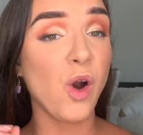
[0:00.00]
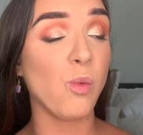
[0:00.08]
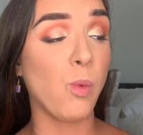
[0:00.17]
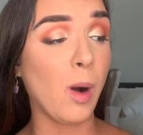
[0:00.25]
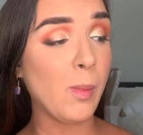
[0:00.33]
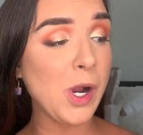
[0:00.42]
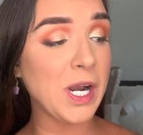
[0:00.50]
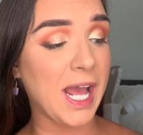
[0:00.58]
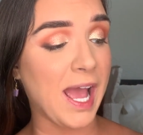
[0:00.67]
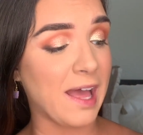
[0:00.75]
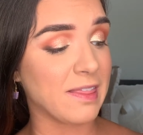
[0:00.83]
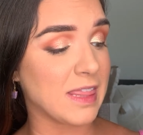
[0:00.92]
Walmart
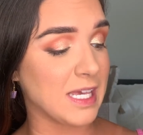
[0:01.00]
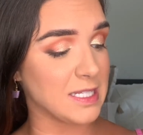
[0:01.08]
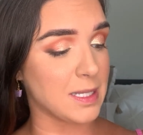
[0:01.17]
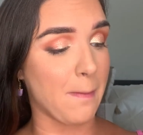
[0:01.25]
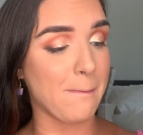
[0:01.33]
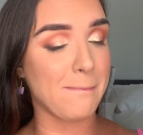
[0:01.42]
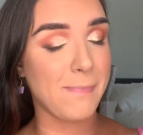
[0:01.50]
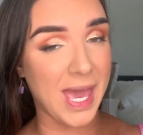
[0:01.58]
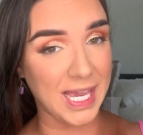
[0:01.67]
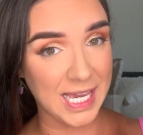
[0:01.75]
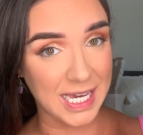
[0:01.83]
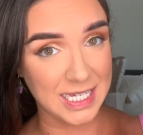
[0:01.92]
had this
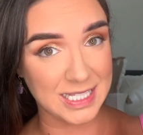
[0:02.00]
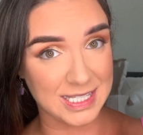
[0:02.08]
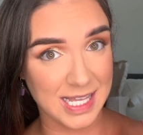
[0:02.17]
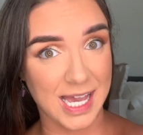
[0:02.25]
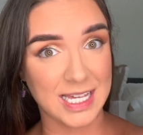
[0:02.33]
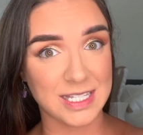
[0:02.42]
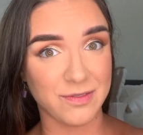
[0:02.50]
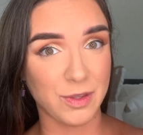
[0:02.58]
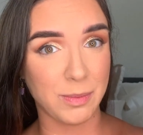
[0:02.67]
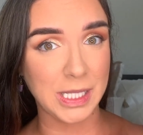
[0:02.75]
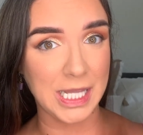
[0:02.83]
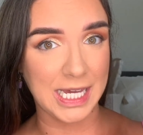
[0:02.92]
mega size of the
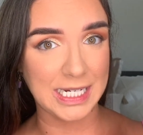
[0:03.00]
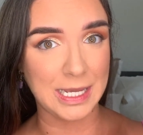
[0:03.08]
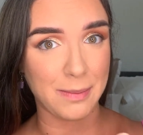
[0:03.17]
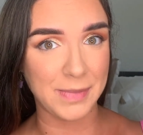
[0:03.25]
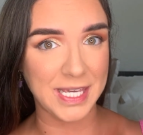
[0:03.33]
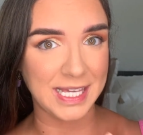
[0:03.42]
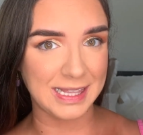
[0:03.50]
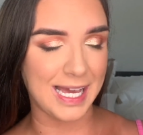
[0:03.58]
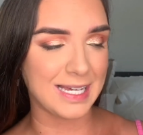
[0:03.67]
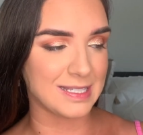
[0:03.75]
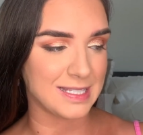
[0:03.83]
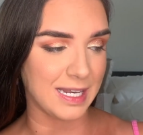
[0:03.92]
Milani Make It
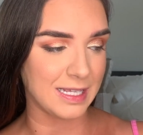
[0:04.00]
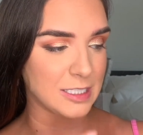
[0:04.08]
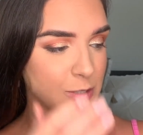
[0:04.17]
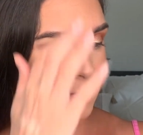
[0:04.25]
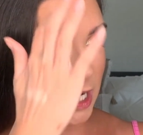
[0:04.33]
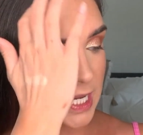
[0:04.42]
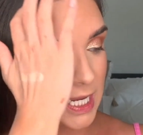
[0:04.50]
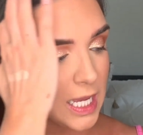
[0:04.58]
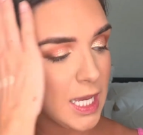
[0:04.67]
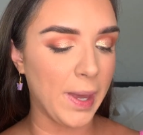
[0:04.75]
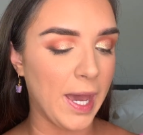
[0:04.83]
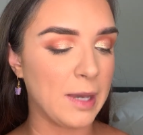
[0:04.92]
Last setting spray.
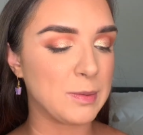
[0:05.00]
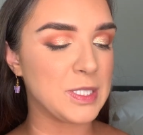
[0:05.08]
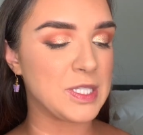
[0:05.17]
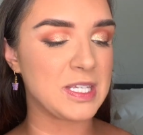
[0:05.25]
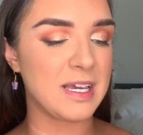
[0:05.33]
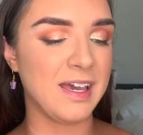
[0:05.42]
I was